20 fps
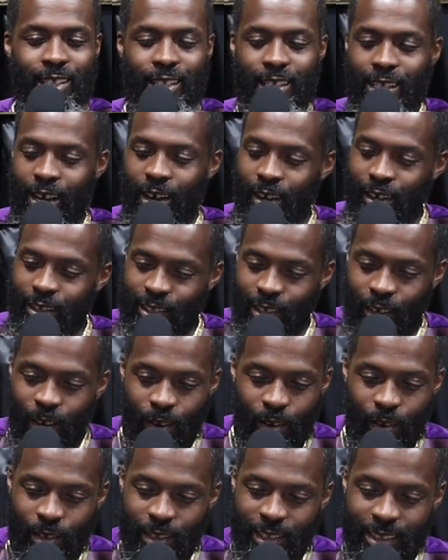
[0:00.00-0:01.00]
us
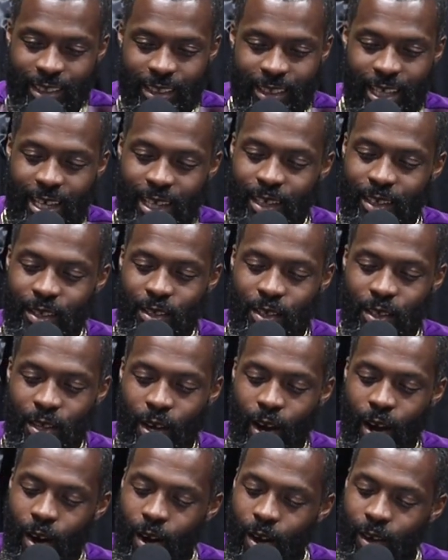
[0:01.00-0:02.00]
all in the same.
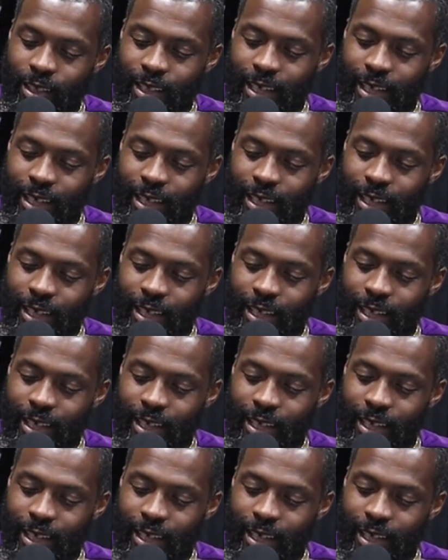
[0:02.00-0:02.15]
All of